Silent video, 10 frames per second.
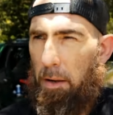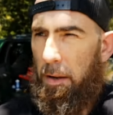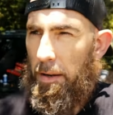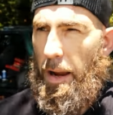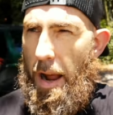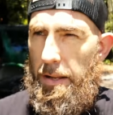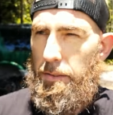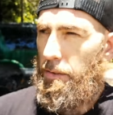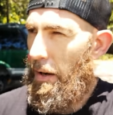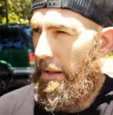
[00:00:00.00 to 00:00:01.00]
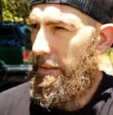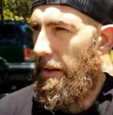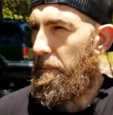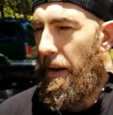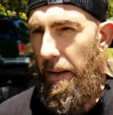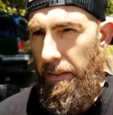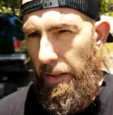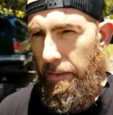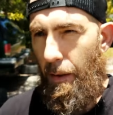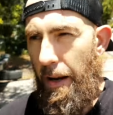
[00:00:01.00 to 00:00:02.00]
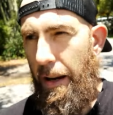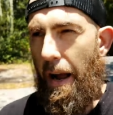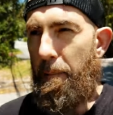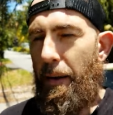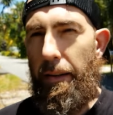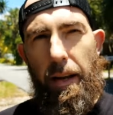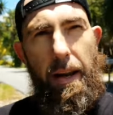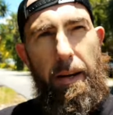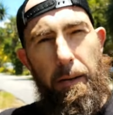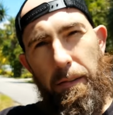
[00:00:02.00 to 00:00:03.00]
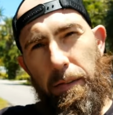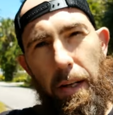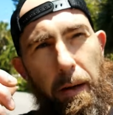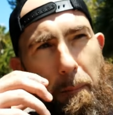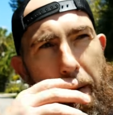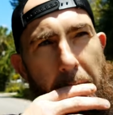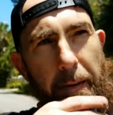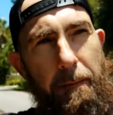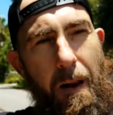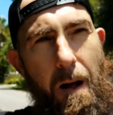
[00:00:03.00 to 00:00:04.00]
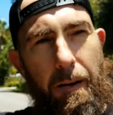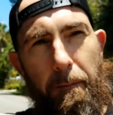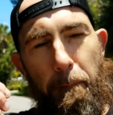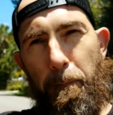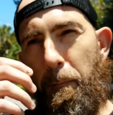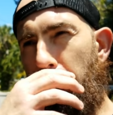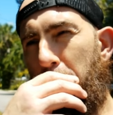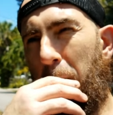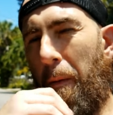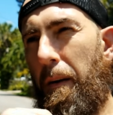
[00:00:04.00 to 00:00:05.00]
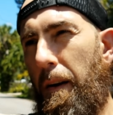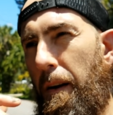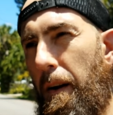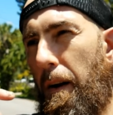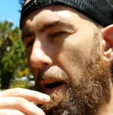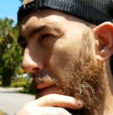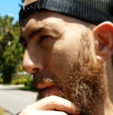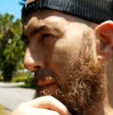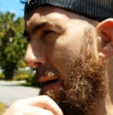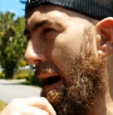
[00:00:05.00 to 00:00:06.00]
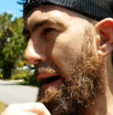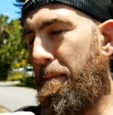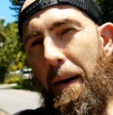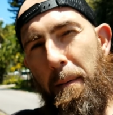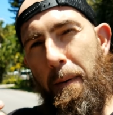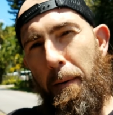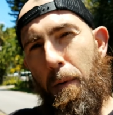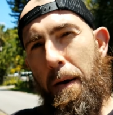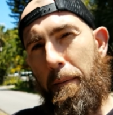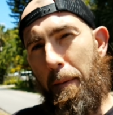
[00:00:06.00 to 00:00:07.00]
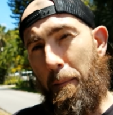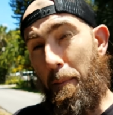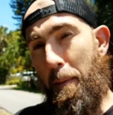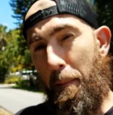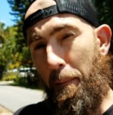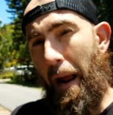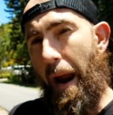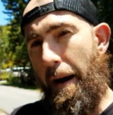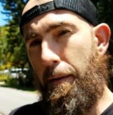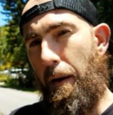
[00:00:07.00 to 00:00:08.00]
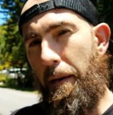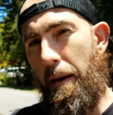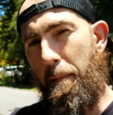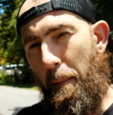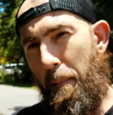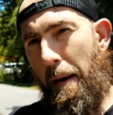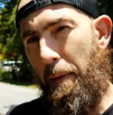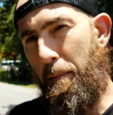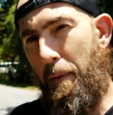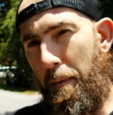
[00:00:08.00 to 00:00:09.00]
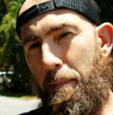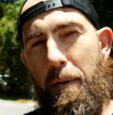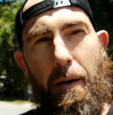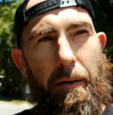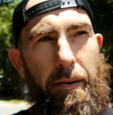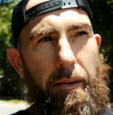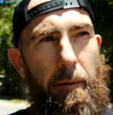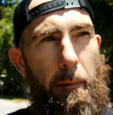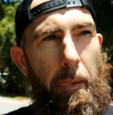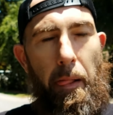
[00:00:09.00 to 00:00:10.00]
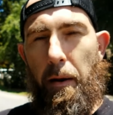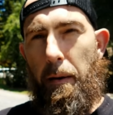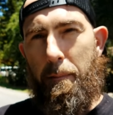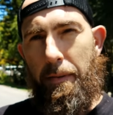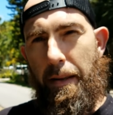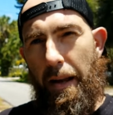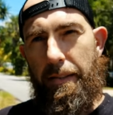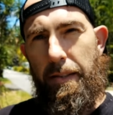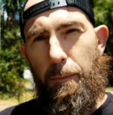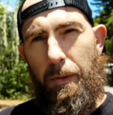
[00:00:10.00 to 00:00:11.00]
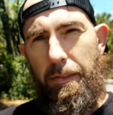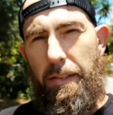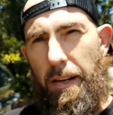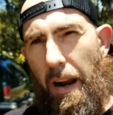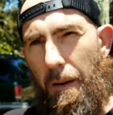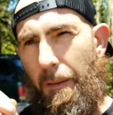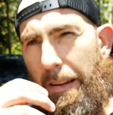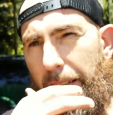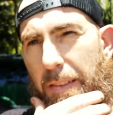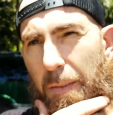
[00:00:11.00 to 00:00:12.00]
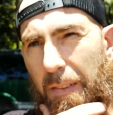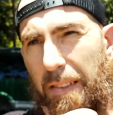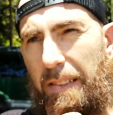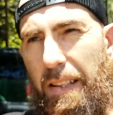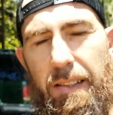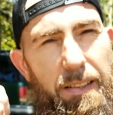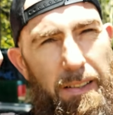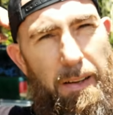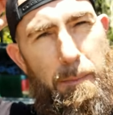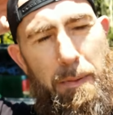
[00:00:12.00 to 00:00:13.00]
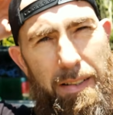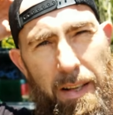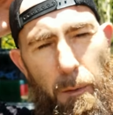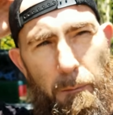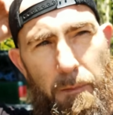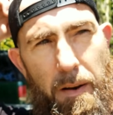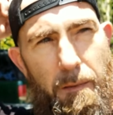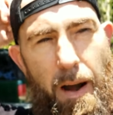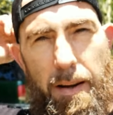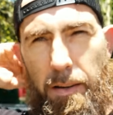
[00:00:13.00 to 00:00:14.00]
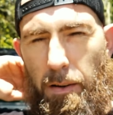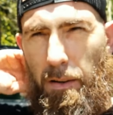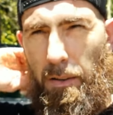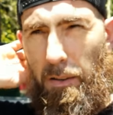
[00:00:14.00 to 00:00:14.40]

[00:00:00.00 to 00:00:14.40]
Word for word: yeah, so that's it, man. That's all I got, man. Hey, check out my next vlog. Um, I'm going to have my, my rims. I'm going to put tires on them. I'm going to have the rims put on here. Besides these ones here, I don't like these ones, see? Plus, they don't fit right, you know?